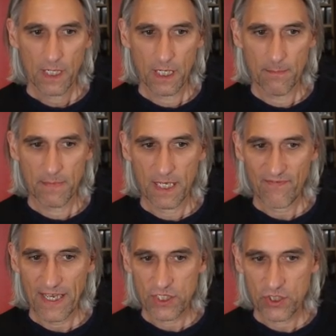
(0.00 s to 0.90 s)
Um,
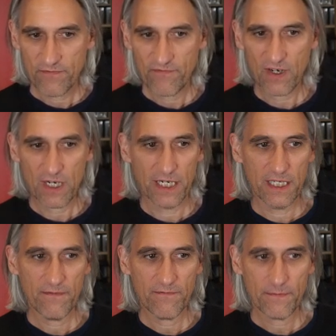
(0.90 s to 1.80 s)
if
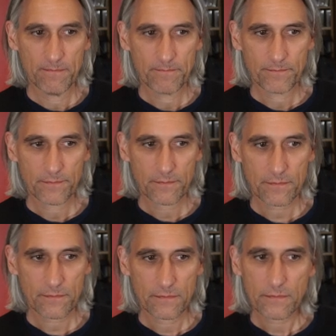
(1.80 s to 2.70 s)
h5,
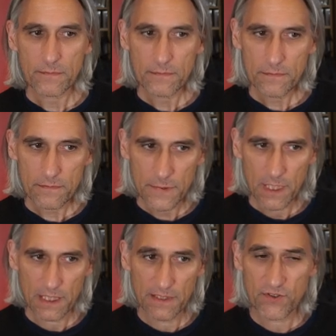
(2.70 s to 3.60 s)

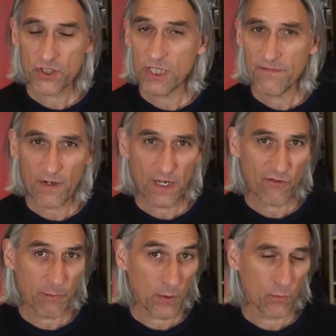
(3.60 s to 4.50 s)
that leaves g5
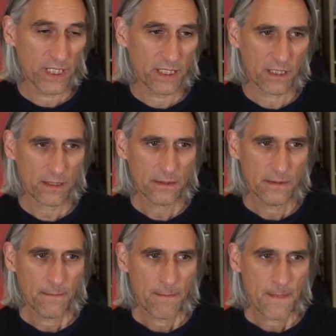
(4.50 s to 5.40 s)
a bit weaker
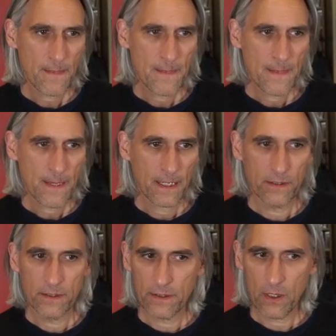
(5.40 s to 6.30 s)

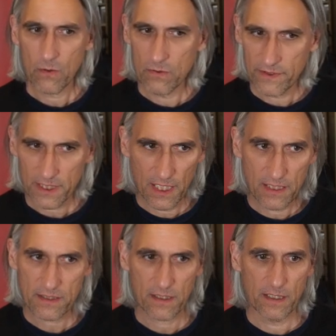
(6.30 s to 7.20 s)
and the whole of the
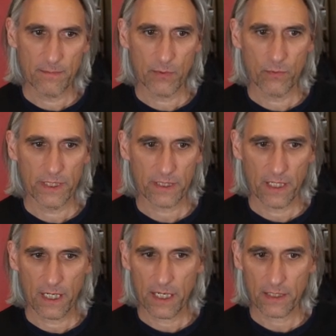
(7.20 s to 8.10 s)
king side a bit weaker.
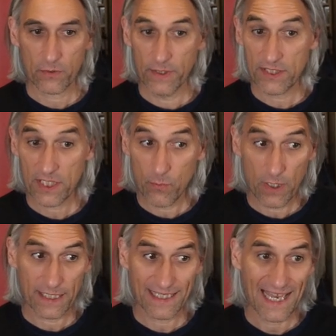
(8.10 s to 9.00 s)
Uh, queen
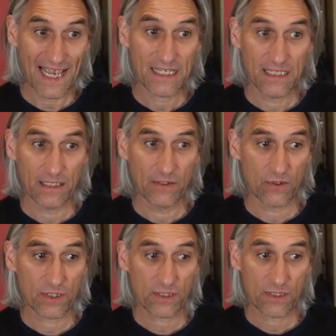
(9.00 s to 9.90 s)
c1 again
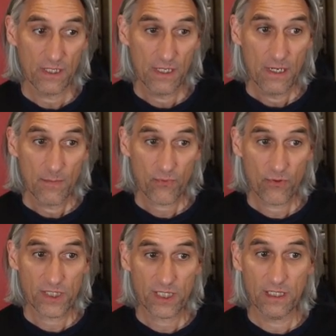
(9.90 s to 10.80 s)
looks
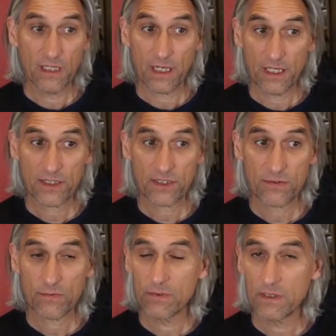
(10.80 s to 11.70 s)
pretty
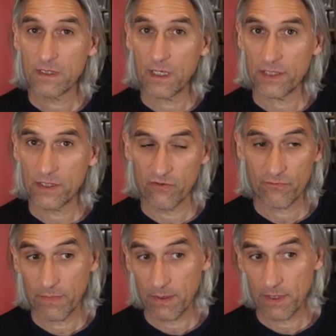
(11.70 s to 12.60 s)
nice with the idea
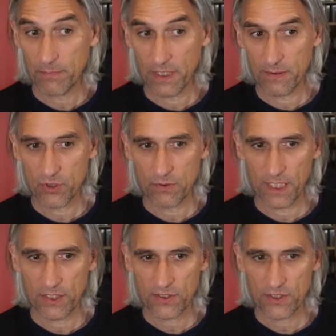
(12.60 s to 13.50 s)
of maybe playing bishop
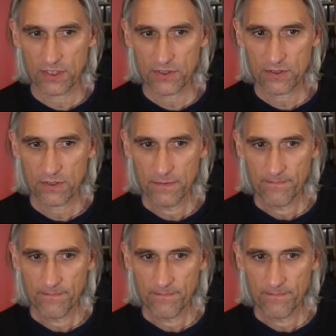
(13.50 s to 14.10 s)
h6.